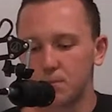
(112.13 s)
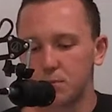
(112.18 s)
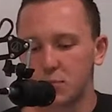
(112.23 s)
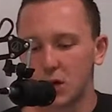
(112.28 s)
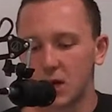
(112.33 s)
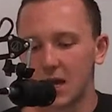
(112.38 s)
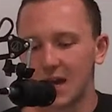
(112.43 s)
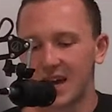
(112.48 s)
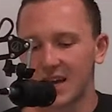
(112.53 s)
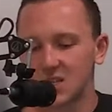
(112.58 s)

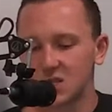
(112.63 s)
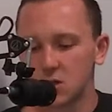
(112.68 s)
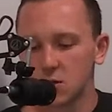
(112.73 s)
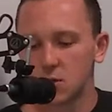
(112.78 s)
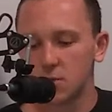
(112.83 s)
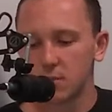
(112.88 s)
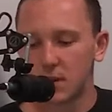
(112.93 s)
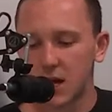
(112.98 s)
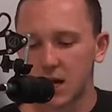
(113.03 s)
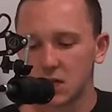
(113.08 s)
But as you'd
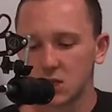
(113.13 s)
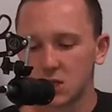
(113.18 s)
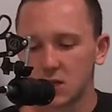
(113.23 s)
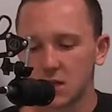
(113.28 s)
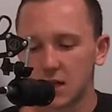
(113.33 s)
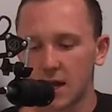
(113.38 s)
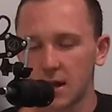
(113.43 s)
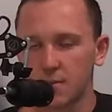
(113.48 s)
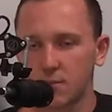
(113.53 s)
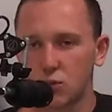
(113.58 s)
imagine,
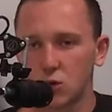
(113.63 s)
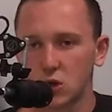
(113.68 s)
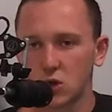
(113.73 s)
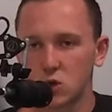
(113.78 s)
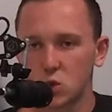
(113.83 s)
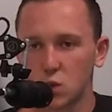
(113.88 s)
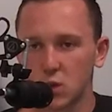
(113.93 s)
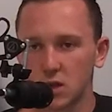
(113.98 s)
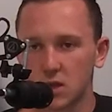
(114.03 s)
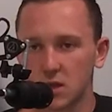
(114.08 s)
that
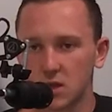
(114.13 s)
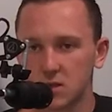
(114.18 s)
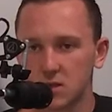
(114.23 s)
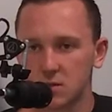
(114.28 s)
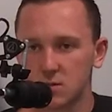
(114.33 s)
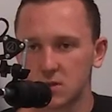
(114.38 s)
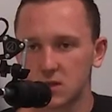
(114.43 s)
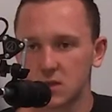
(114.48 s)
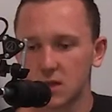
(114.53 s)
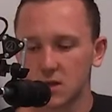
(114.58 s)
brings with it
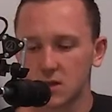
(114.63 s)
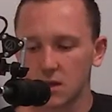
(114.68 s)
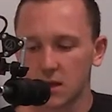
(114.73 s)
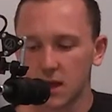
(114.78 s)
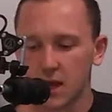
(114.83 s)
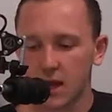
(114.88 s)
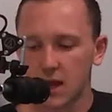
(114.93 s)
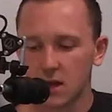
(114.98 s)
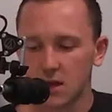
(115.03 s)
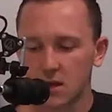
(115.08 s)
some
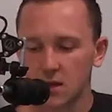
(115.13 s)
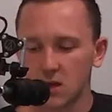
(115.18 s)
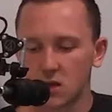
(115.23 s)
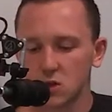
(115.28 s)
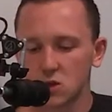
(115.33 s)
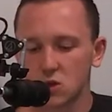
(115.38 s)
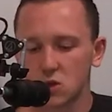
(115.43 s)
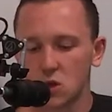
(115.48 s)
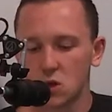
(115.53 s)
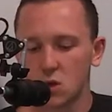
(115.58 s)

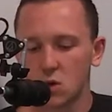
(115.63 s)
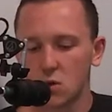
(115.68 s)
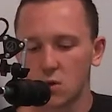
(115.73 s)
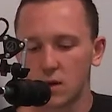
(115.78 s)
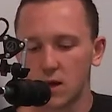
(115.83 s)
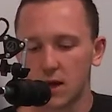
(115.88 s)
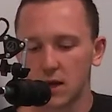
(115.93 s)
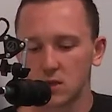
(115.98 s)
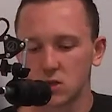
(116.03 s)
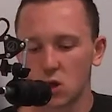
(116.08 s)
cyclicality. So
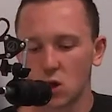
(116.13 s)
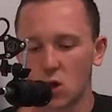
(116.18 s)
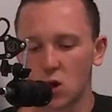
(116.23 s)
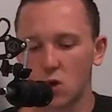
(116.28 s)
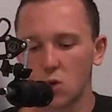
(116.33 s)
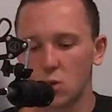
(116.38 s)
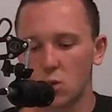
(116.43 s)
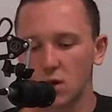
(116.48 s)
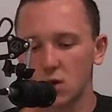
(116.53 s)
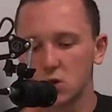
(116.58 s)
as
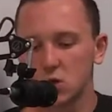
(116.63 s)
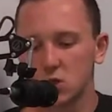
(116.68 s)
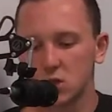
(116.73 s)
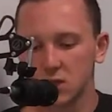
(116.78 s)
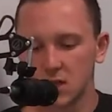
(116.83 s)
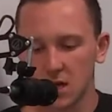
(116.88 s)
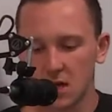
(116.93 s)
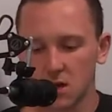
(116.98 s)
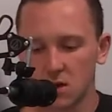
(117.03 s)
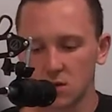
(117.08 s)
hardware
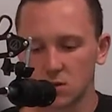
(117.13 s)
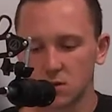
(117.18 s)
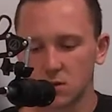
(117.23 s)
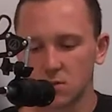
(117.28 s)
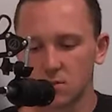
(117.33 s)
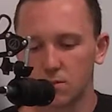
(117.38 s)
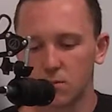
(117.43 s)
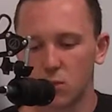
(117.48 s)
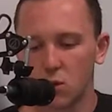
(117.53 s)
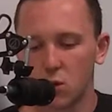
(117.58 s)
sells,
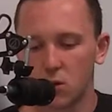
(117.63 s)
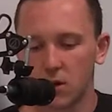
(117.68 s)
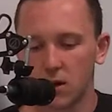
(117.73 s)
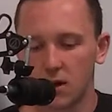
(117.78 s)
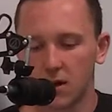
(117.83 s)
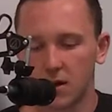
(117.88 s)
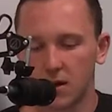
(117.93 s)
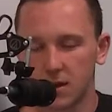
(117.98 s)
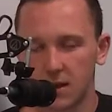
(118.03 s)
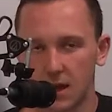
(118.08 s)
more
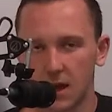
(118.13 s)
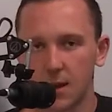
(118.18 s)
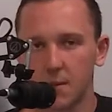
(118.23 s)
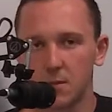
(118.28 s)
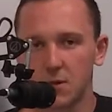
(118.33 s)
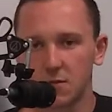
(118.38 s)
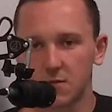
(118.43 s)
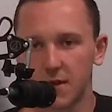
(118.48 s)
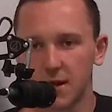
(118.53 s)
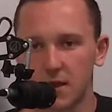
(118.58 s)

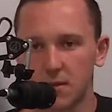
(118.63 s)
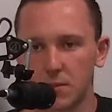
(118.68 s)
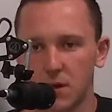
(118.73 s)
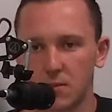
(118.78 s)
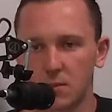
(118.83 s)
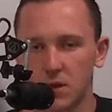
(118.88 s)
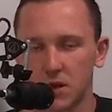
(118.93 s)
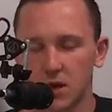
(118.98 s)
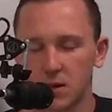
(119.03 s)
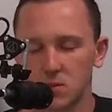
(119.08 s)
game
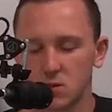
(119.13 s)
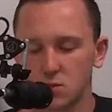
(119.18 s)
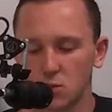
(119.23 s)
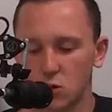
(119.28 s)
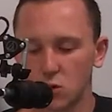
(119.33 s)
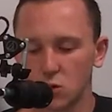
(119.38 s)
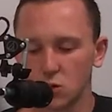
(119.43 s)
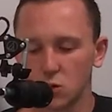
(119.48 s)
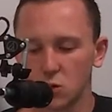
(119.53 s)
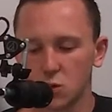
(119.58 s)
development becomes
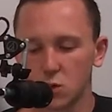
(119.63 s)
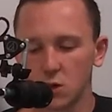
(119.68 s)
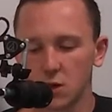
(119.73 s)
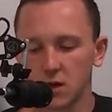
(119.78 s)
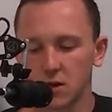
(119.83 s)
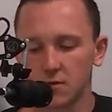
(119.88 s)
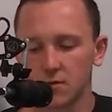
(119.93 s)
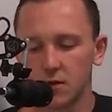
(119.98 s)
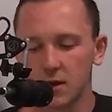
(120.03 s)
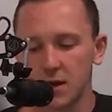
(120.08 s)
more
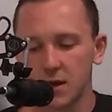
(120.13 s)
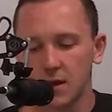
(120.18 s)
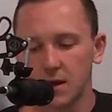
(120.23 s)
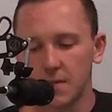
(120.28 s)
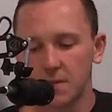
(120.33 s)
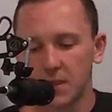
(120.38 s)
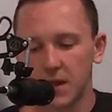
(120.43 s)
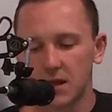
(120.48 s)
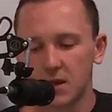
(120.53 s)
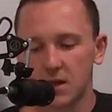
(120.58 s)
lucrative,
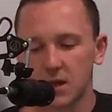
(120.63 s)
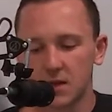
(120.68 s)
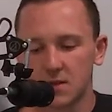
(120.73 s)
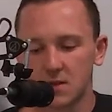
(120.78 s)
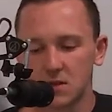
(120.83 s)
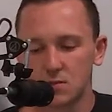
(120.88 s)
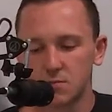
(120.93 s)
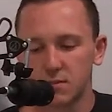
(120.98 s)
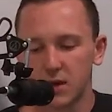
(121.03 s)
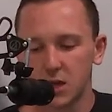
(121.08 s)
and you get
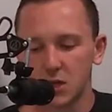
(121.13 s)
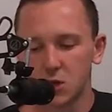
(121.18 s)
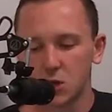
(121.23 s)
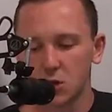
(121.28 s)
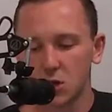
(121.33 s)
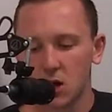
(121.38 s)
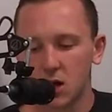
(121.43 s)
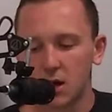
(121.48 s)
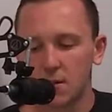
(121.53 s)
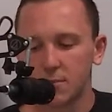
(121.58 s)
this major
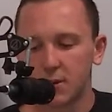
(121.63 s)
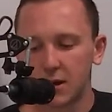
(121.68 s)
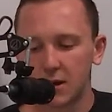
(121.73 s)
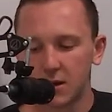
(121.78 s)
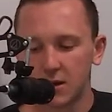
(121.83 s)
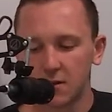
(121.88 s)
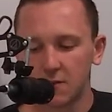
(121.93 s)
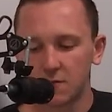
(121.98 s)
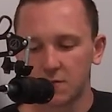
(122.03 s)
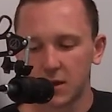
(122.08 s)

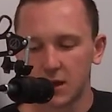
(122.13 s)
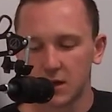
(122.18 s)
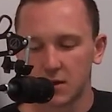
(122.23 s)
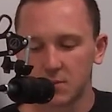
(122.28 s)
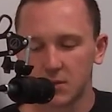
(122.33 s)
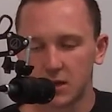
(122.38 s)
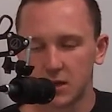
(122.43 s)
compounding effect